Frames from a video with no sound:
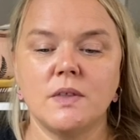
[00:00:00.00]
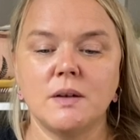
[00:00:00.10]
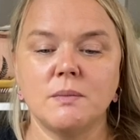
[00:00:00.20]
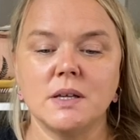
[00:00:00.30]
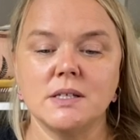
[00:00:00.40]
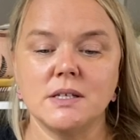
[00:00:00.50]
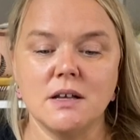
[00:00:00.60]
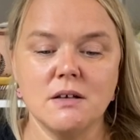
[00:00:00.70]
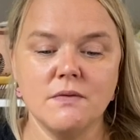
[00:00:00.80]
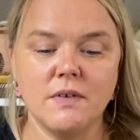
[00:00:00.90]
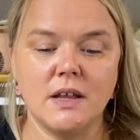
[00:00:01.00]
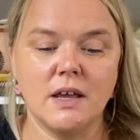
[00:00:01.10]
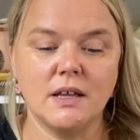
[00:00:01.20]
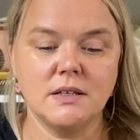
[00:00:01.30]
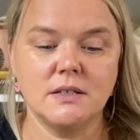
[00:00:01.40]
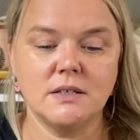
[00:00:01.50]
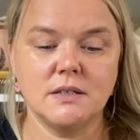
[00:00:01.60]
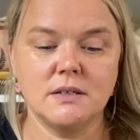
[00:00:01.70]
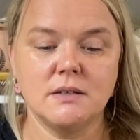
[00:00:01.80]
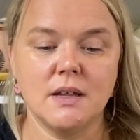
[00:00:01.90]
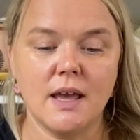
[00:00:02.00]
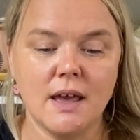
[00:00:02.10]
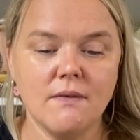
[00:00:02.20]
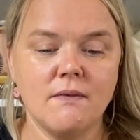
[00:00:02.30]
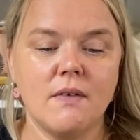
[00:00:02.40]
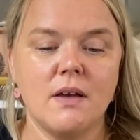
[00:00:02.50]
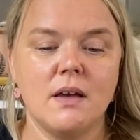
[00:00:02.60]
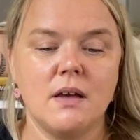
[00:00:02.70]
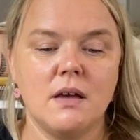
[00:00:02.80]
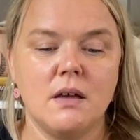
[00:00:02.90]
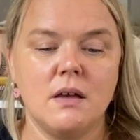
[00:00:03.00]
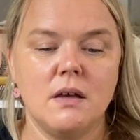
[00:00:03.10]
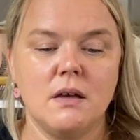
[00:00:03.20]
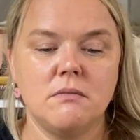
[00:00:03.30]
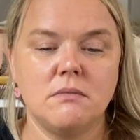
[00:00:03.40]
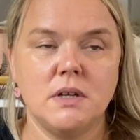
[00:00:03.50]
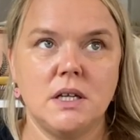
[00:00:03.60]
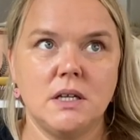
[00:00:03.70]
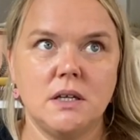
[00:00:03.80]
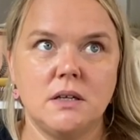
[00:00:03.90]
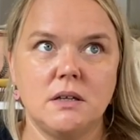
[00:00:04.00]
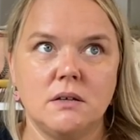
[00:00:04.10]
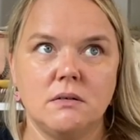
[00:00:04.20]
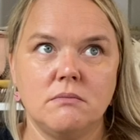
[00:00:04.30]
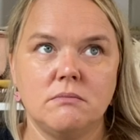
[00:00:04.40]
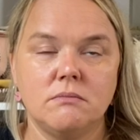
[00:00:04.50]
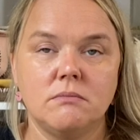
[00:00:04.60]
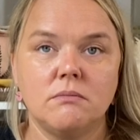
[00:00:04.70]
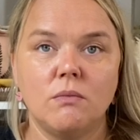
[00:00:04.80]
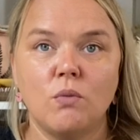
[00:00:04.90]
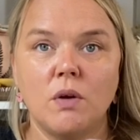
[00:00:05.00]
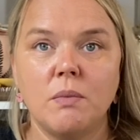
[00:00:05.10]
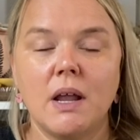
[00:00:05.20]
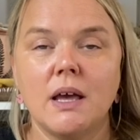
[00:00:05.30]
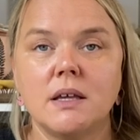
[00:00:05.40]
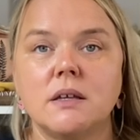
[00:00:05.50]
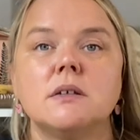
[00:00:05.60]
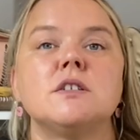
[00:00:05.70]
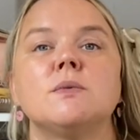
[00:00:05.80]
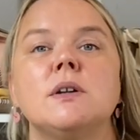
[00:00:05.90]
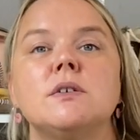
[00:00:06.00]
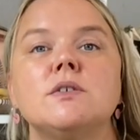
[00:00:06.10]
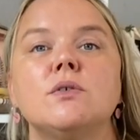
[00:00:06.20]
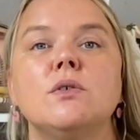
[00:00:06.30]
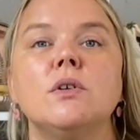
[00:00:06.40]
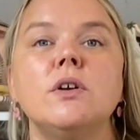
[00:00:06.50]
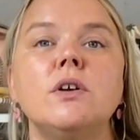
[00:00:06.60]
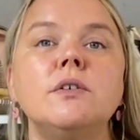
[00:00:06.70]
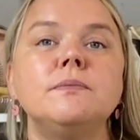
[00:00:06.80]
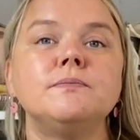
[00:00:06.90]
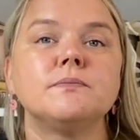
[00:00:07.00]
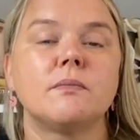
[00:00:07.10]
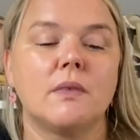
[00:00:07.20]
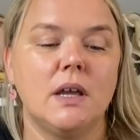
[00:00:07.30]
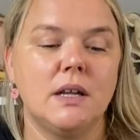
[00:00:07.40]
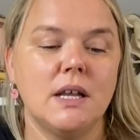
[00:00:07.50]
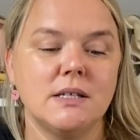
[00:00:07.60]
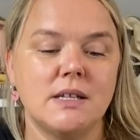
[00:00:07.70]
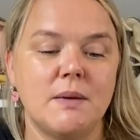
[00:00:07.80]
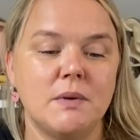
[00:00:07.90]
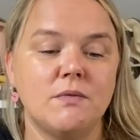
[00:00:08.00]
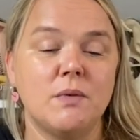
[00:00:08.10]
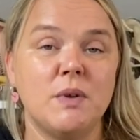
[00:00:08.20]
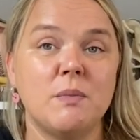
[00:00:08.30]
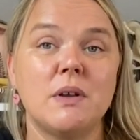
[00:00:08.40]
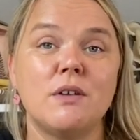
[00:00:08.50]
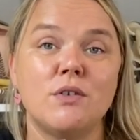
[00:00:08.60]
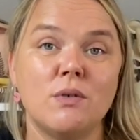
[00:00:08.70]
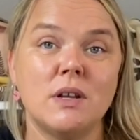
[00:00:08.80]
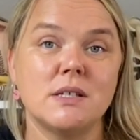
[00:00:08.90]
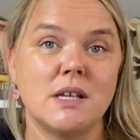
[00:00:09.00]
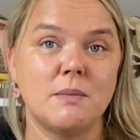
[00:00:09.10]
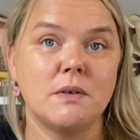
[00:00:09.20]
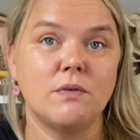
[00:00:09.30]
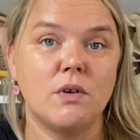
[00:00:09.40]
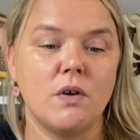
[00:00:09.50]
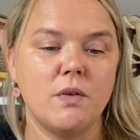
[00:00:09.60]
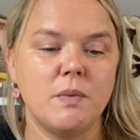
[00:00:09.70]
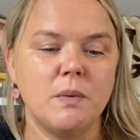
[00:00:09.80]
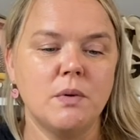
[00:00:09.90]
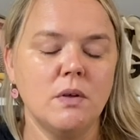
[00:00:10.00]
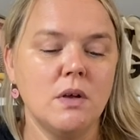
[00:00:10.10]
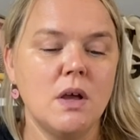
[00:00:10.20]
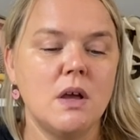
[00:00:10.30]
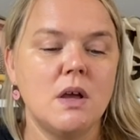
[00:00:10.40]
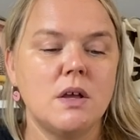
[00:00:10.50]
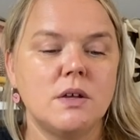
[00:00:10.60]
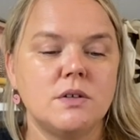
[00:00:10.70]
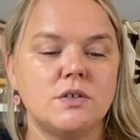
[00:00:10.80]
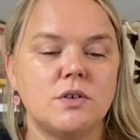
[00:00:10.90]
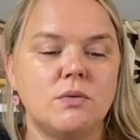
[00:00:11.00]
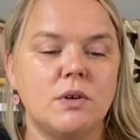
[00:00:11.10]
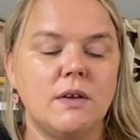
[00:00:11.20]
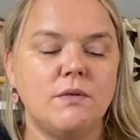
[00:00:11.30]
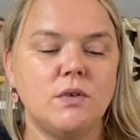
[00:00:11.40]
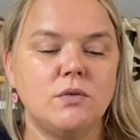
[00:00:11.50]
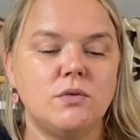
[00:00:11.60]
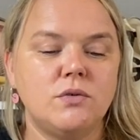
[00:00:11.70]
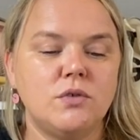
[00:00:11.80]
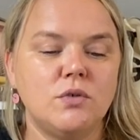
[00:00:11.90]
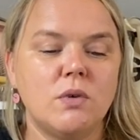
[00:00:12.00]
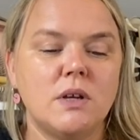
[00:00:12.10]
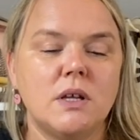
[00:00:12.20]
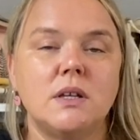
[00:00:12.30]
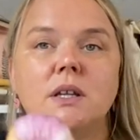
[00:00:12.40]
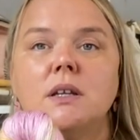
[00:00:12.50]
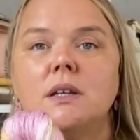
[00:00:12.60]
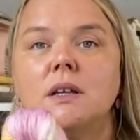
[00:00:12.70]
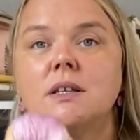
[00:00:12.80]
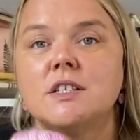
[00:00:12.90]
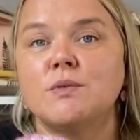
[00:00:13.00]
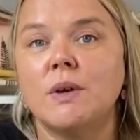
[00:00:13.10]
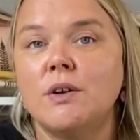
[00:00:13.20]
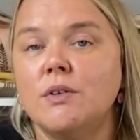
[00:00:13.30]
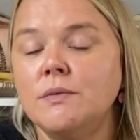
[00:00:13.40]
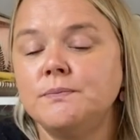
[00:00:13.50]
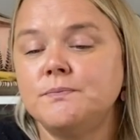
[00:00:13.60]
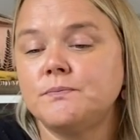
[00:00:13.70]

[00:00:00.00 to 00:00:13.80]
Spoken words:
with that myself, and I have knitted one ply sweaters earlier, and it hasn't happened for me, but I know it has happened for other people. So if you do want to knit a sweater